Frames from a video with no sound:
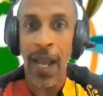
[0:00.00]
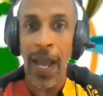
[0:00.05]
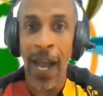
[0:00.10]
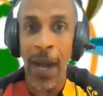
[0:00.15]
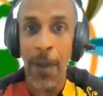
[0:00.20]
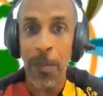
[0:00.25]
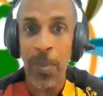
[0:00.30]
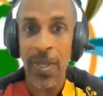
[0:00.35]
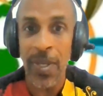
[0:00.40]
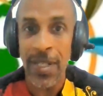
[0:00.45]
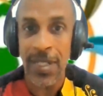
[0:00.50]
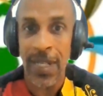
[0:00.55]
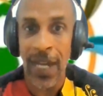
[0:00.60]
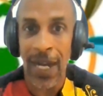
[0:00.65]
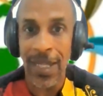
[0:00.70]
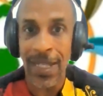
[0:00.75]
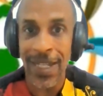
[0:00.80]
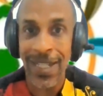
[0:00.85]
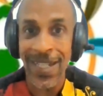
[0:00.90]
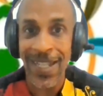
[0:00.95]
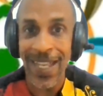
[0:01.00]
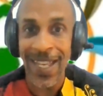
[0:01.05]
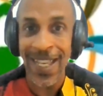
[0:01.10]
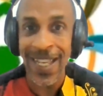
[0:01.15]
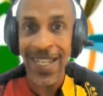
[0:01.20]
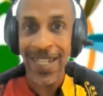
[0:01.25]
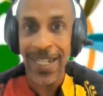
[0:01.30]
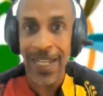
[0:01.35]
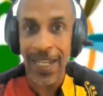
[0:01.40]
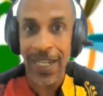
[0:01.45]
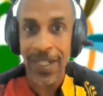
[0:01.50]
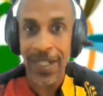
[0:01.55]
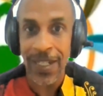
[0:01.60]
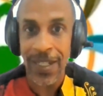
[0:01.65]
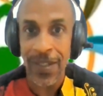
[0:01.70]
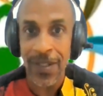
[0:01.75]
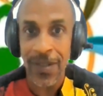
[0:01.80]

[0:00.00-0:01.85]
Apostolic Edict